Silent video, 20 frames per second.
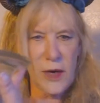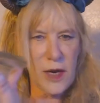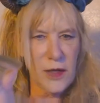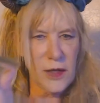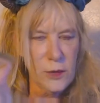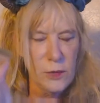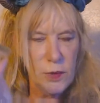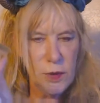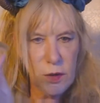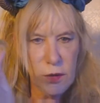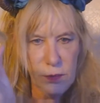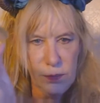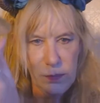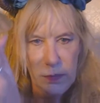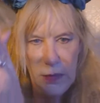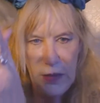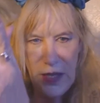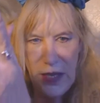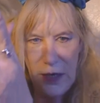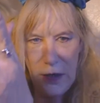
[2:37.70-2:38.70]
probably will
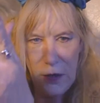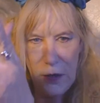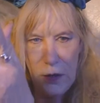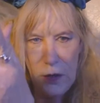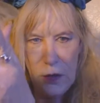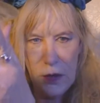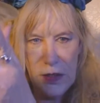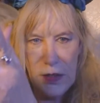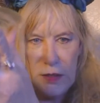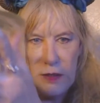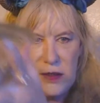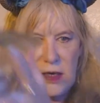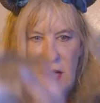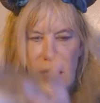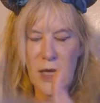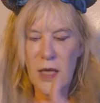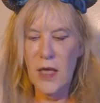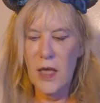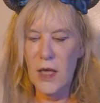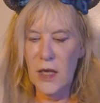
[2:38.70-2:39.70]
later. You can
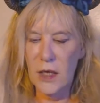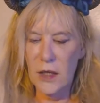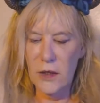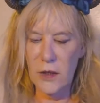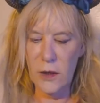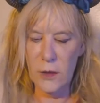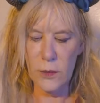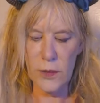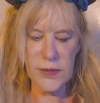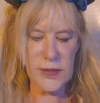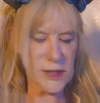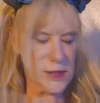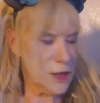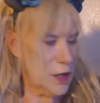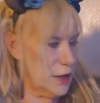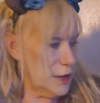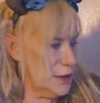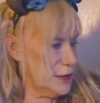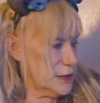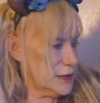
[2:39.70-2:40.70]
clear with
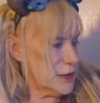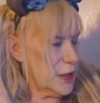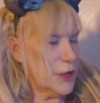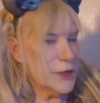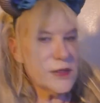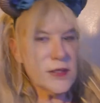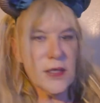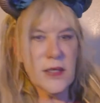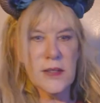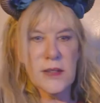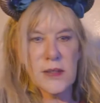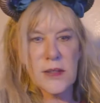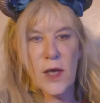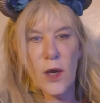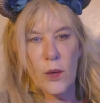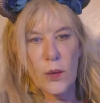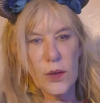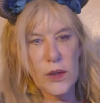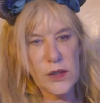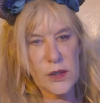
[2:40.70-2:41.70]
salt. Salt is
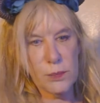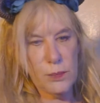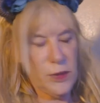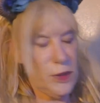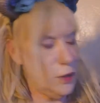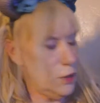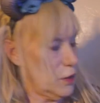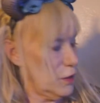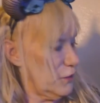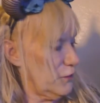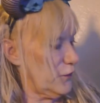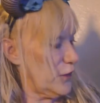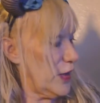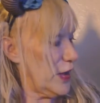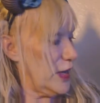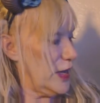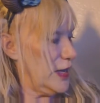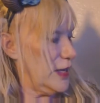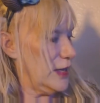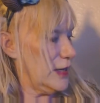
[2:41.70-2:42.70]
always
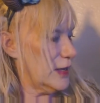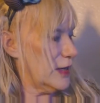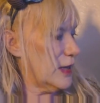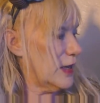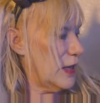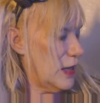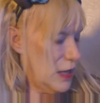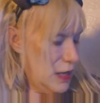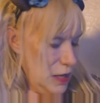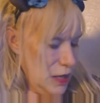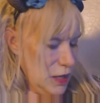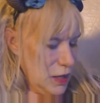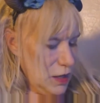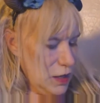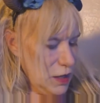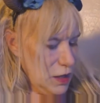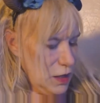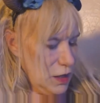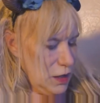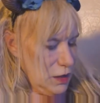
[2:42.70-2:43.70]
purifying,
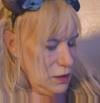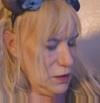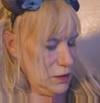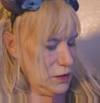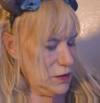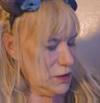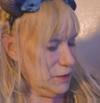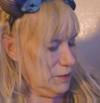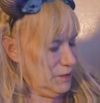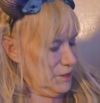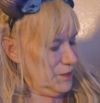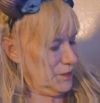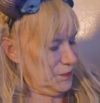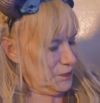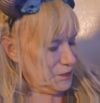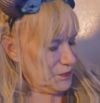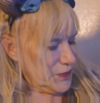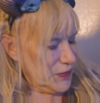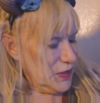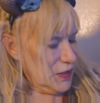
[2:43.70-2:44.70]
and
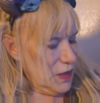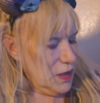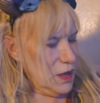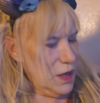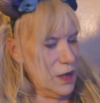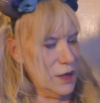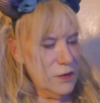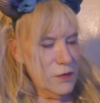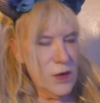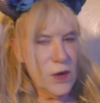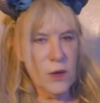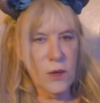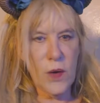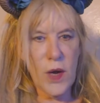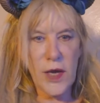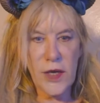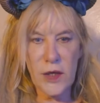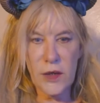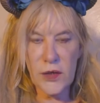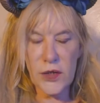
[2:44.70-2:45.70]
I don't know,
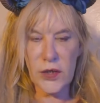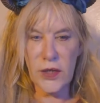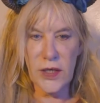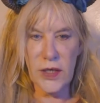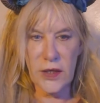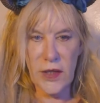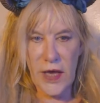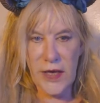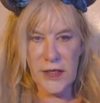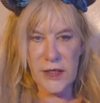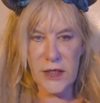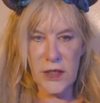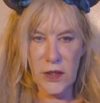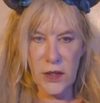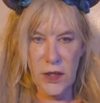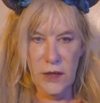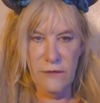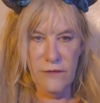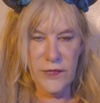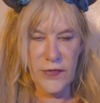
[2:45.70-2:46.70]
I usually like to
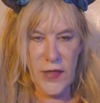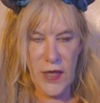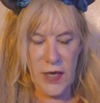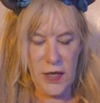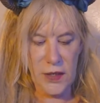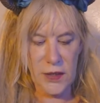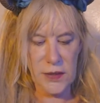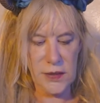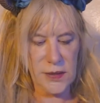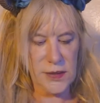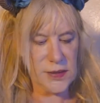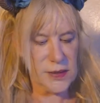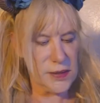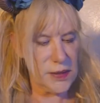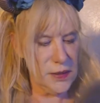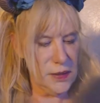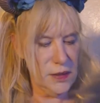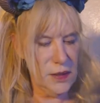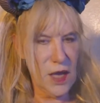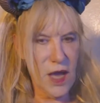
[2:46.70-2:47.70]
leave things
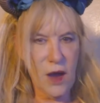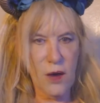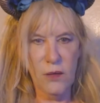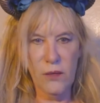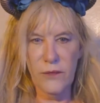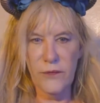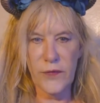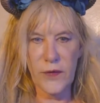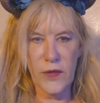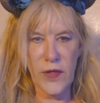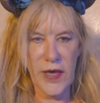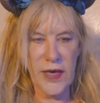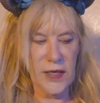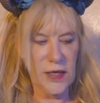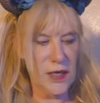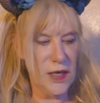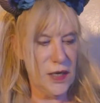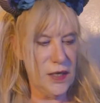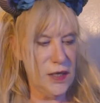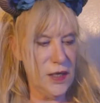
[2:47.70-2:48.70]
out for
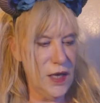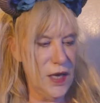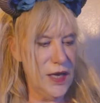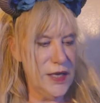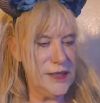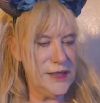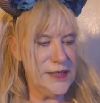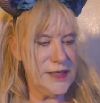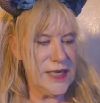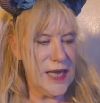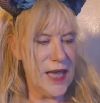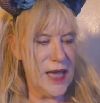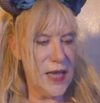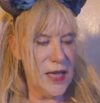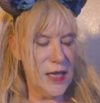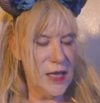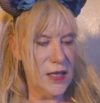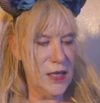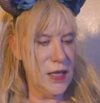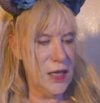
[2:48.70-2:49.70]
like a
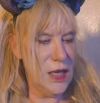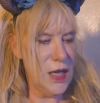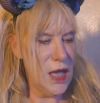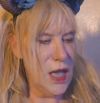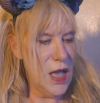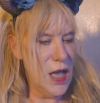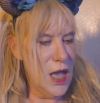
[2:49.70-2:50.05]
day.